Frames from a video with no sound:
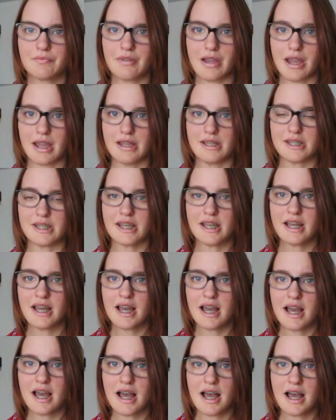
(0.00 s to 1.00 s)
And
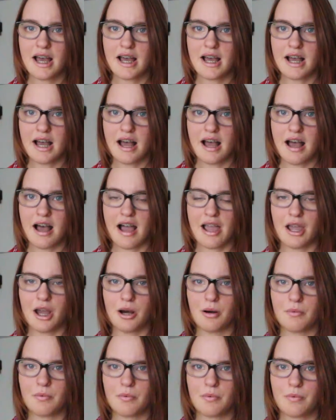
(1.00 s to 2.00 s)
I
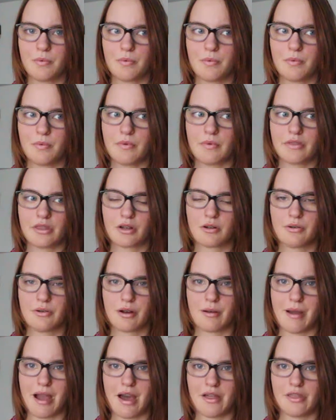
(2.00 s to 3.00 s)
hope the
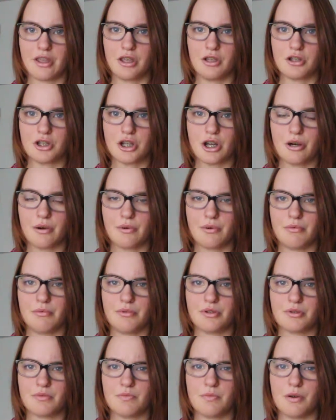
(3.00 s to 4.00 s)
career path that you
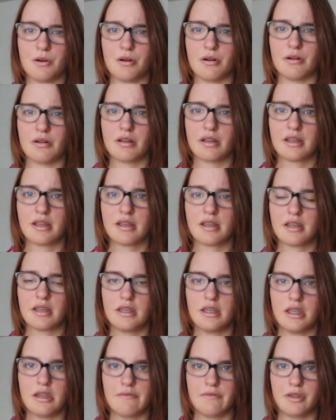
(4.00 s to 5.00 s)
chose will
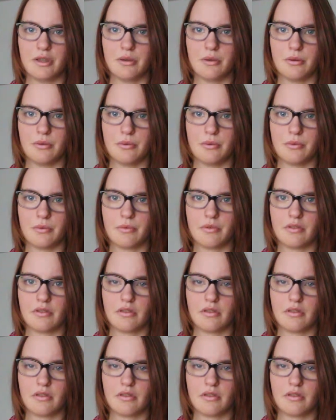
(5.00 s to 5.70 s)
give you